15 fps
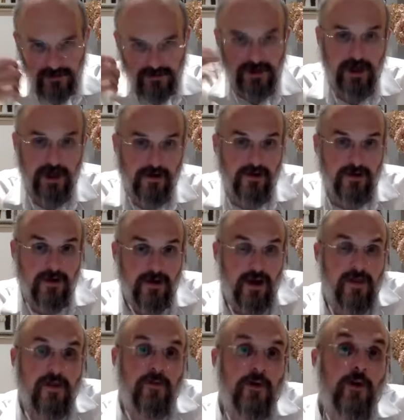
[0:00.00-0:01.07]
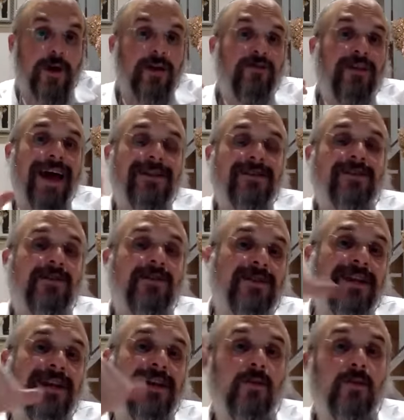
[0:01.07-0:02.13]
Yeah, and therefore you don't have to answer and
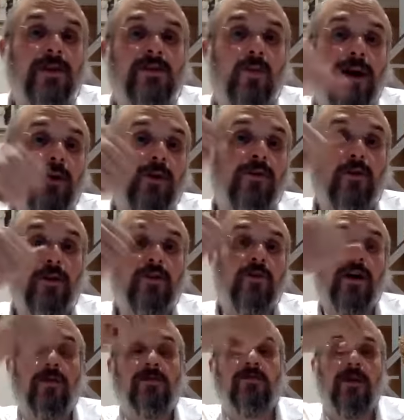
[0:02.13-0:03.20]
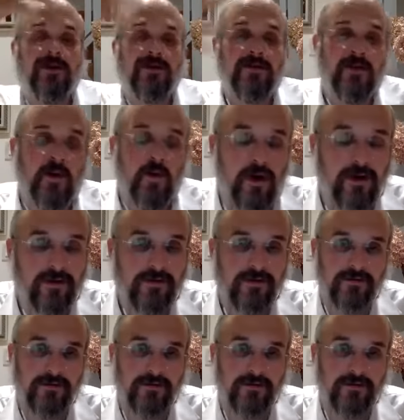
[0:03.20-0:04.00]
say that the reason why you don't have to tefachim is because there's no wall,